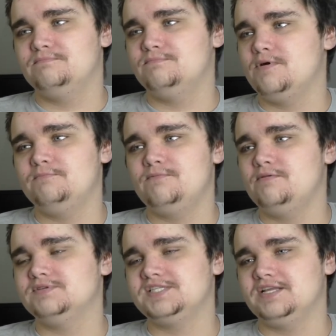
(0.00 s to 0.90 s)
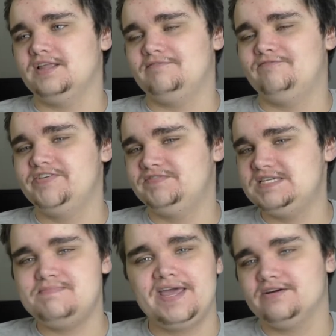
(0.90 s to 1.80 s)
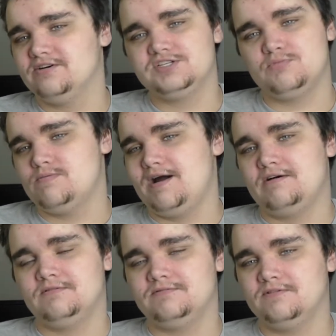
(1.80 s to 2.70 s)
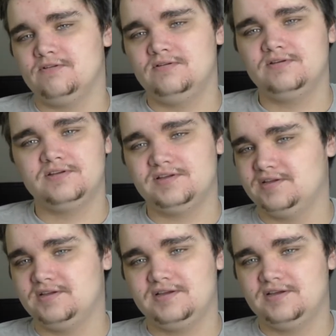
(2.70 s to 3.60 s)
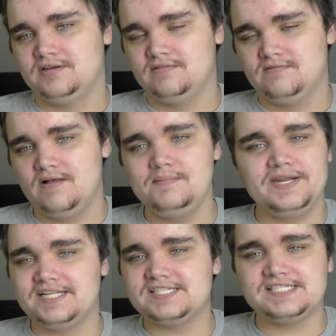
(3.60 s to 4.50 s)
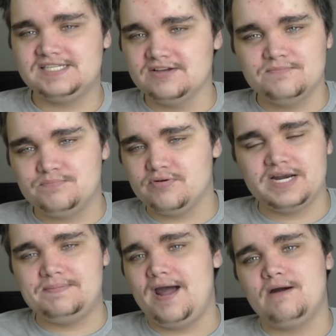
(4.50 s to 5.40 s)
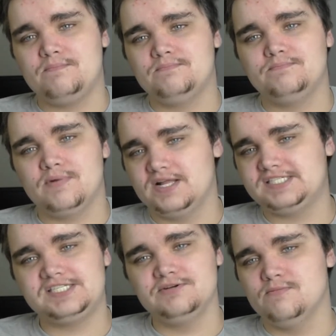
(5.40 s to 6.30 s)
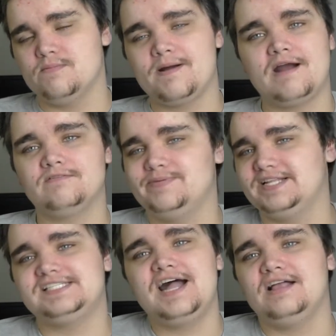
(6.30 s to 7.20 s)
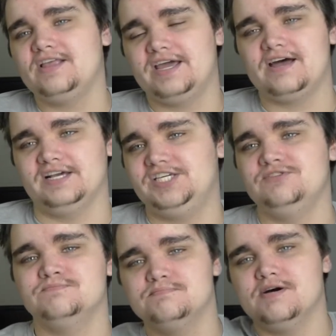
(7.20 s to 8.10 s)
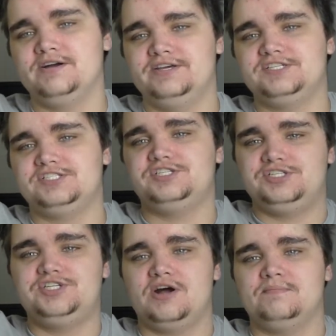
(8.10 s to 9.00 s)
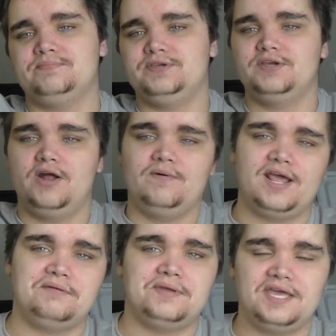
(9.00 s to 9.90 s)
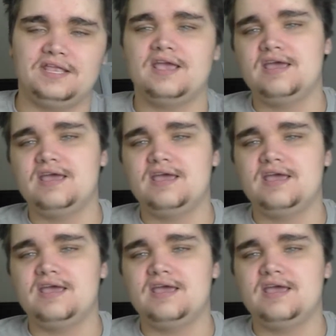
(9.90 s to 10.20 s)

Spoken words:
what was it, like 50 megahertz more powerful? I mean, it's still pretty powerful. It's still more powerful, but it's not like a humongous jump, you know what I mean?